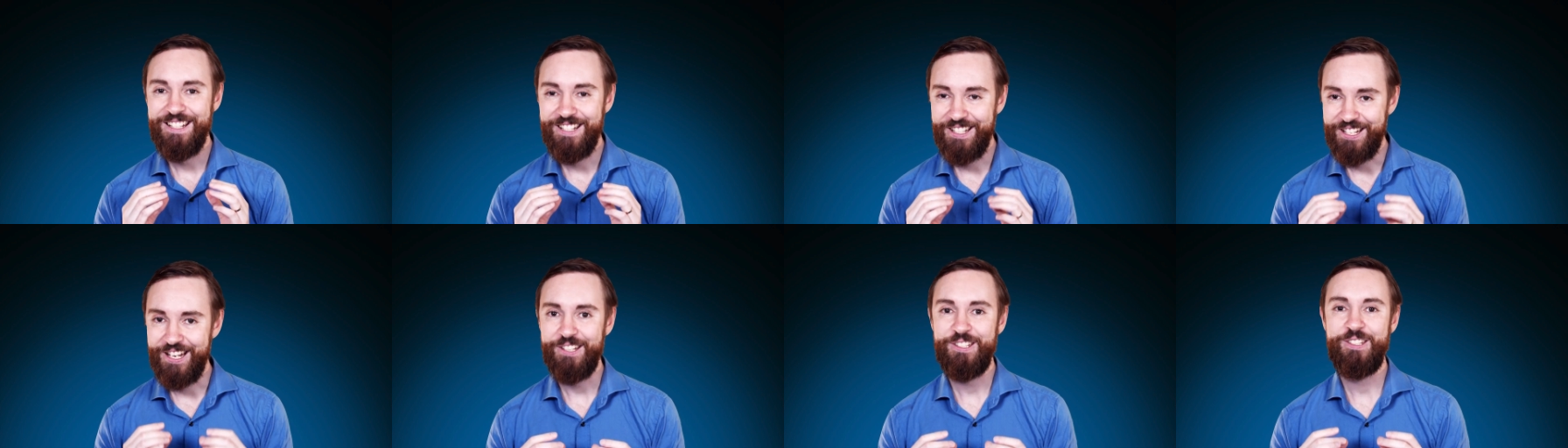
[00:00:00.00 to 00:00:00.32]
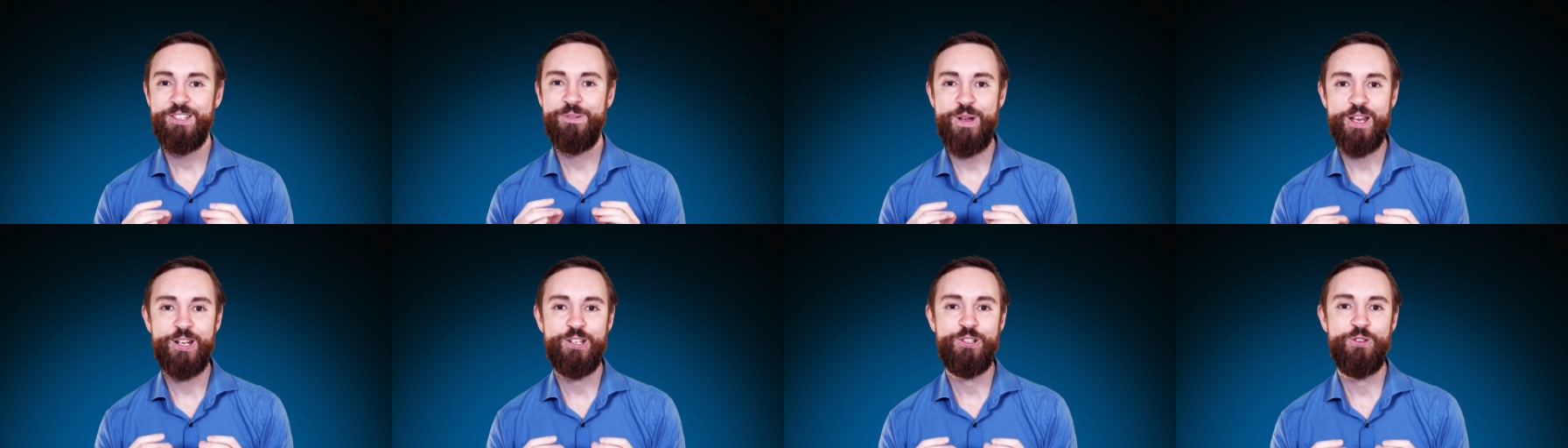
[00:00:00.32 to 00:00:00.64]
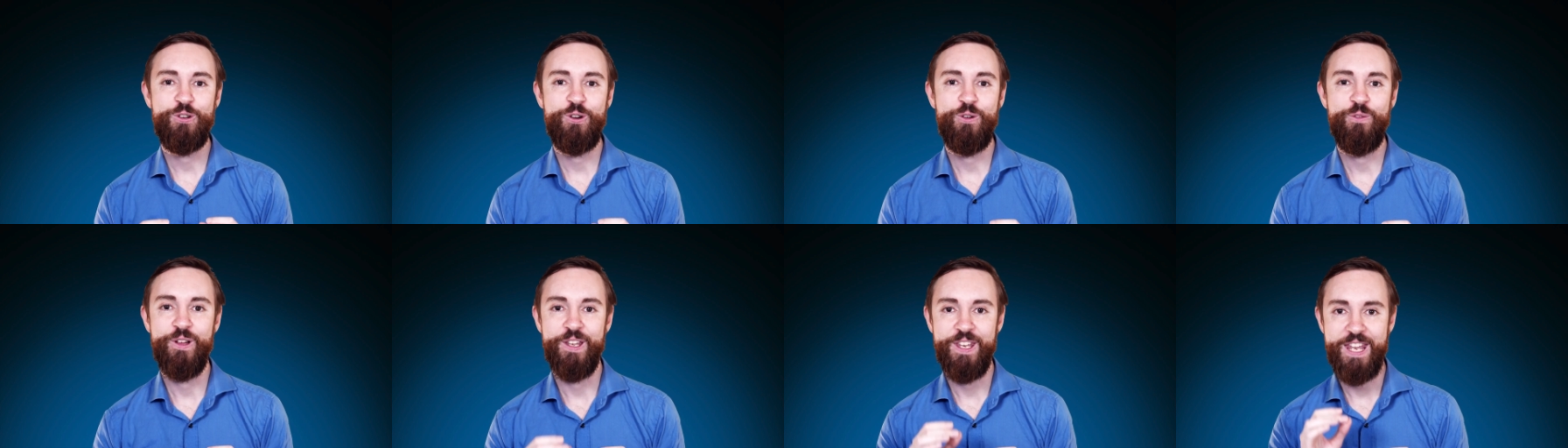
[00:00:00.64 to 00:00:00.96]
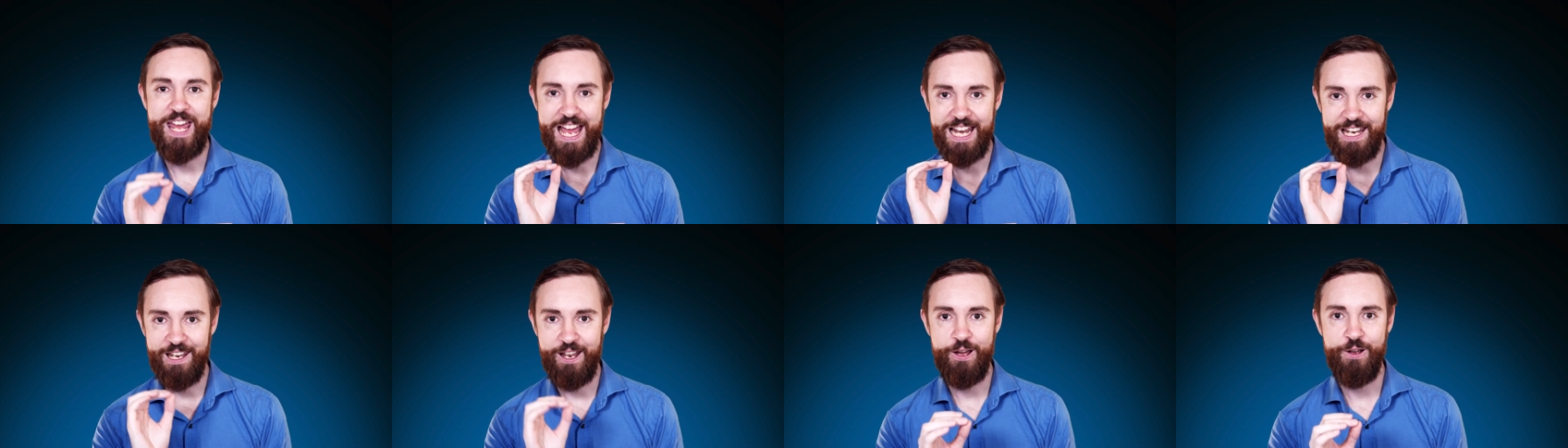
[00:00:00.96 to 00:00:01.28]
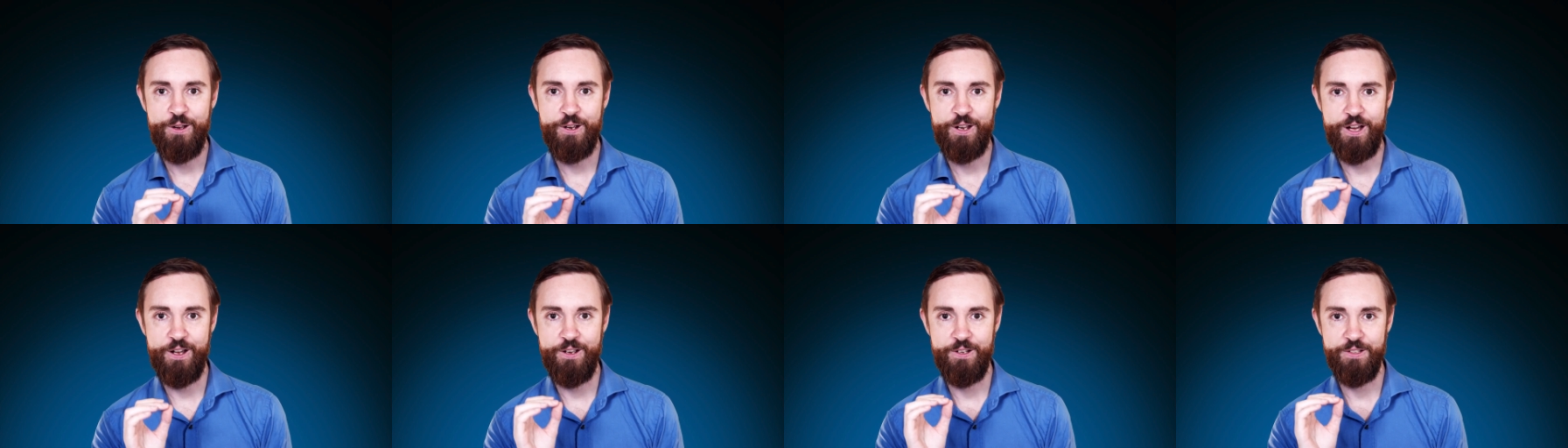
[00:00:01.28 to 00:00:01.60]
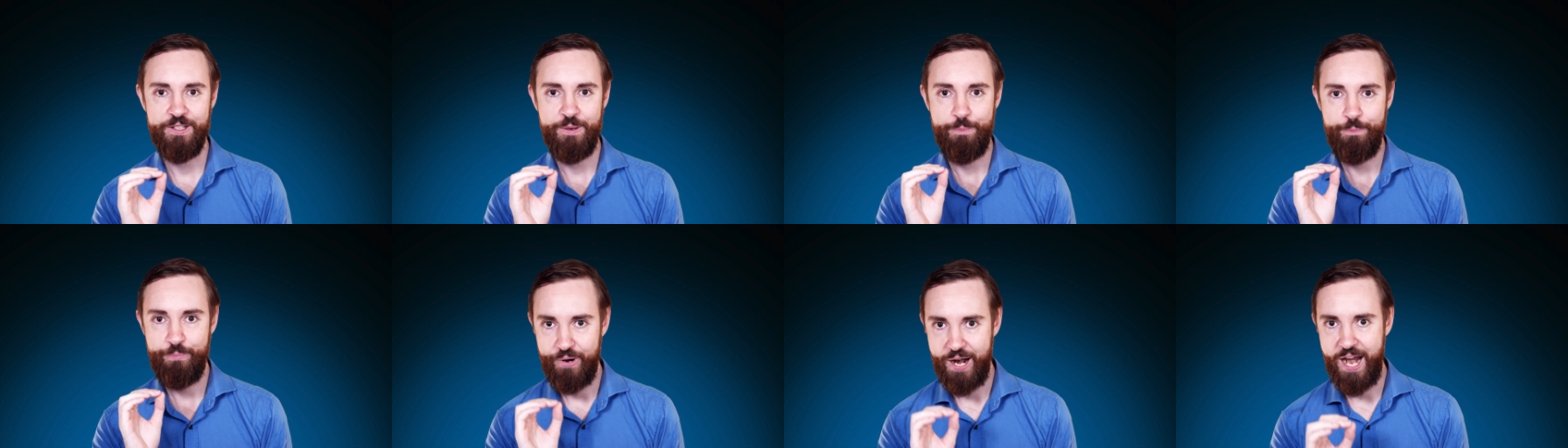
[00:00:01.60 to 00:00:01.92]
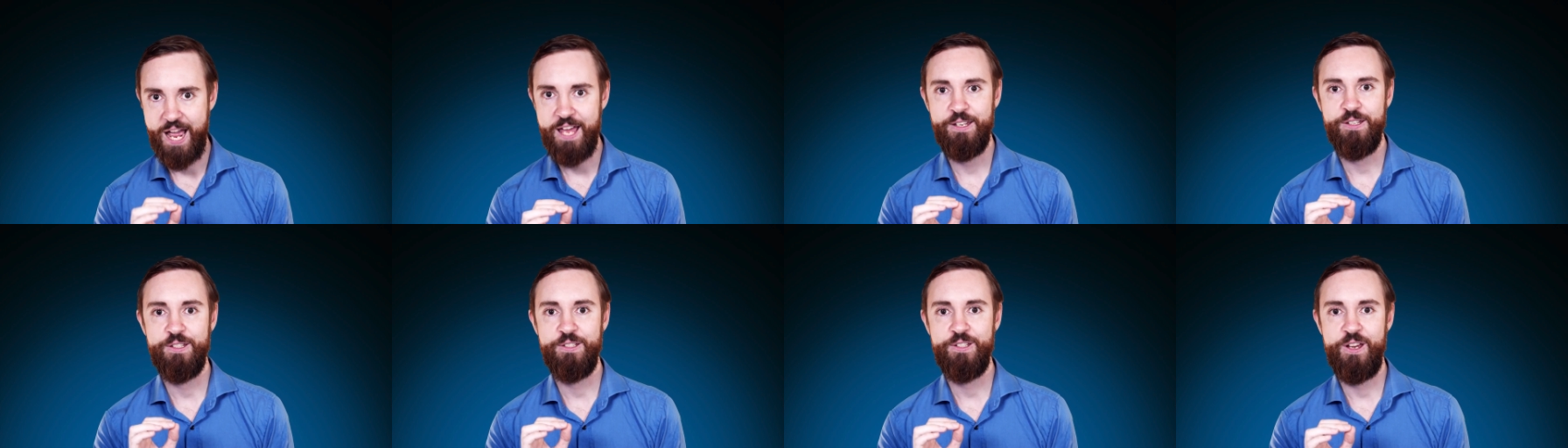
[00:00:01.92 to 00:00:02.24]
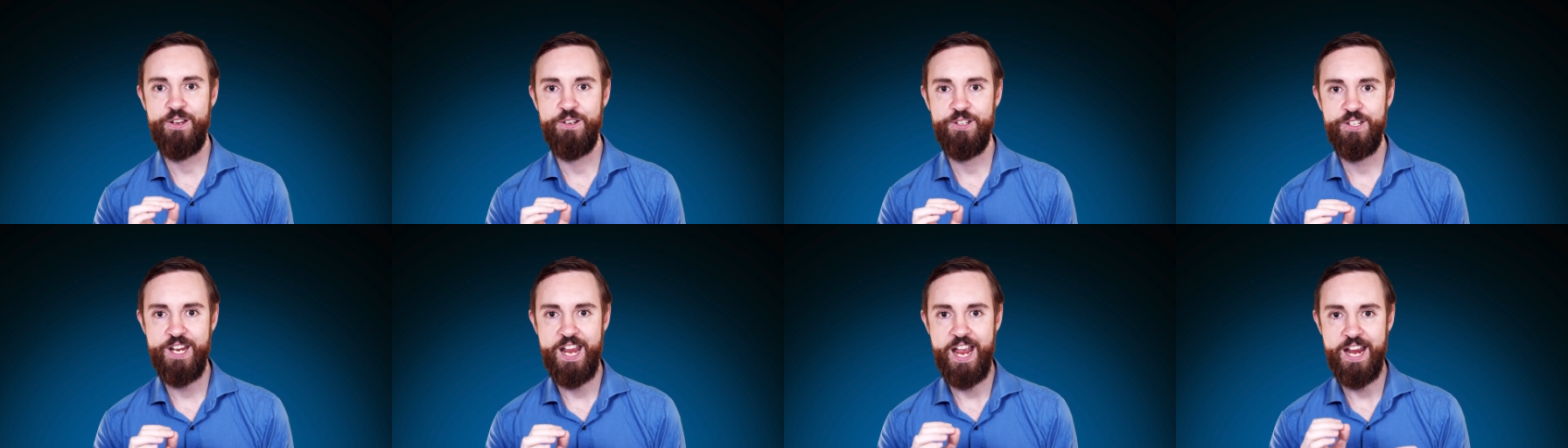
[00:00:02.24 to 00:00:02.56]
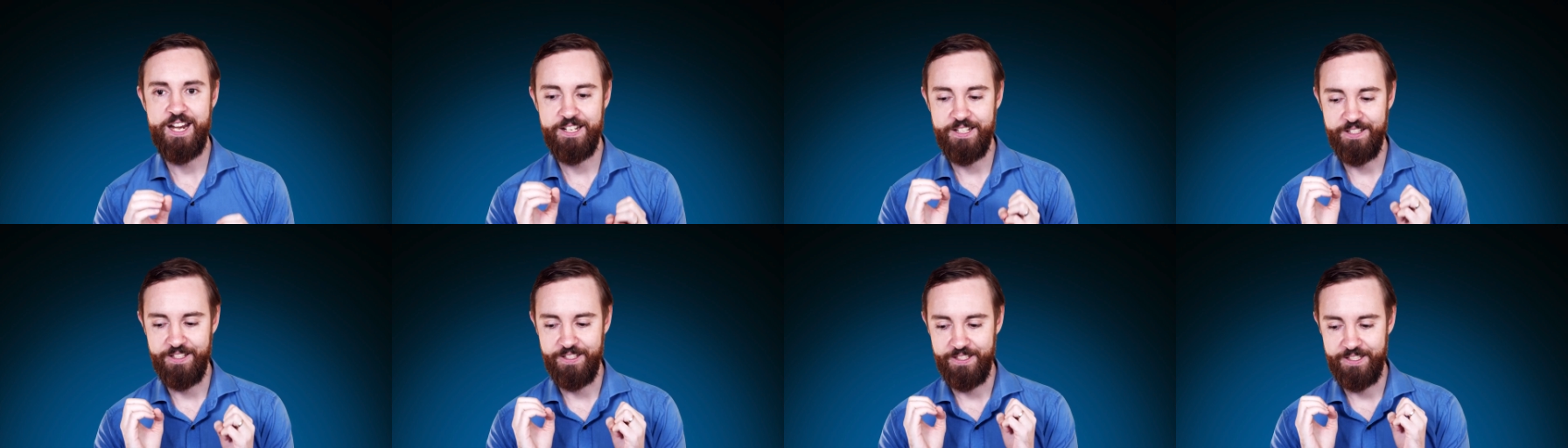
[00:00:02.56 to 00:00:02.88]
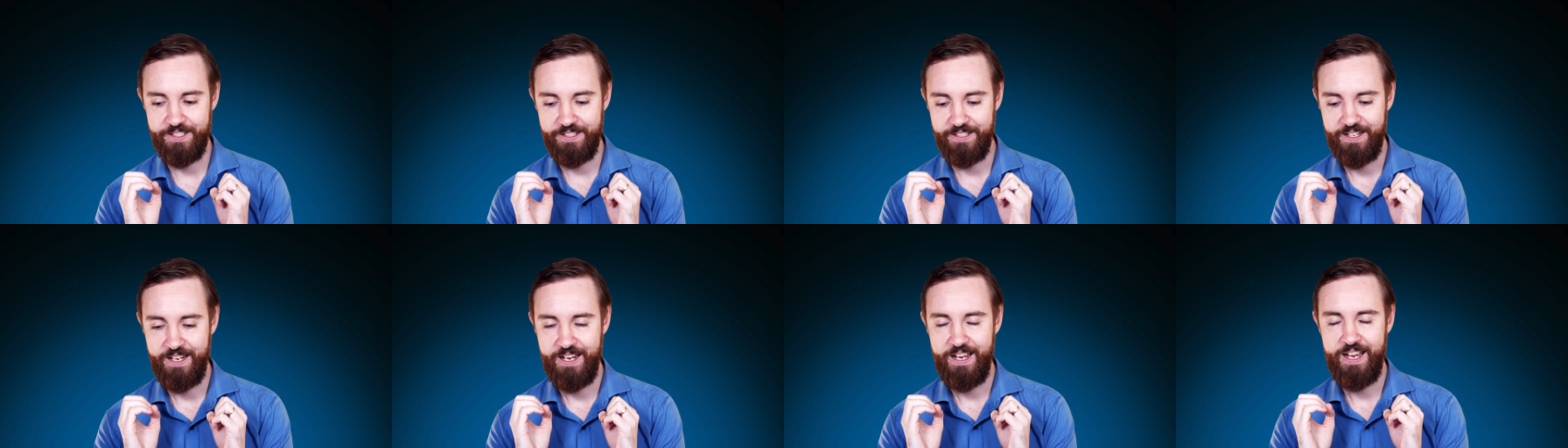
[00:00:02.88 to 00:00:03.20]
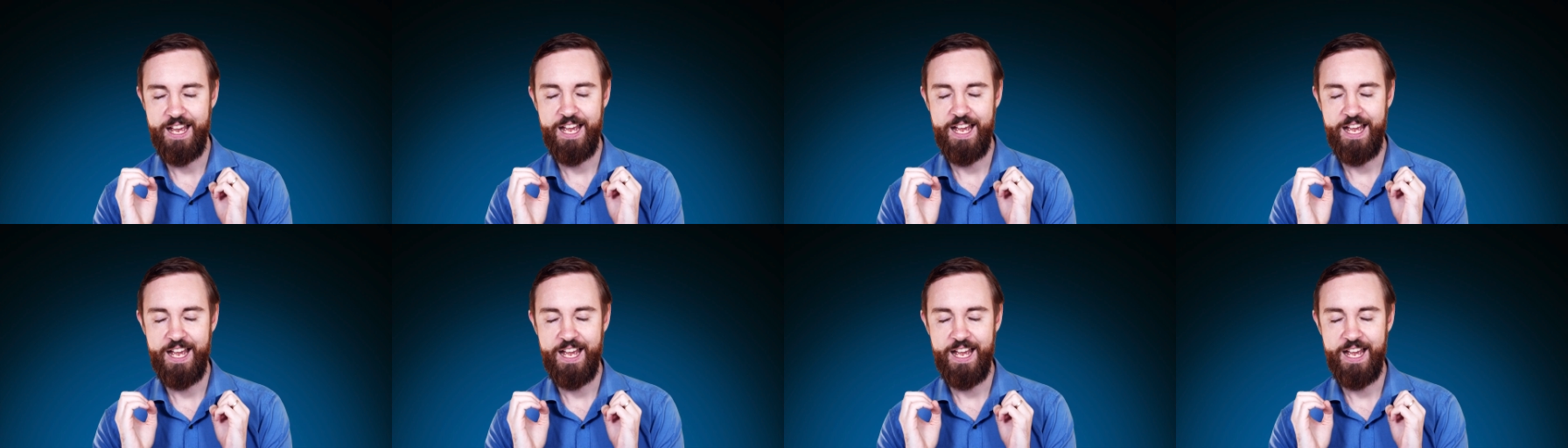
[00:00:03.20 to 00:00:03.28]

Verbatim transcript: just to make sure that their logos and brand associations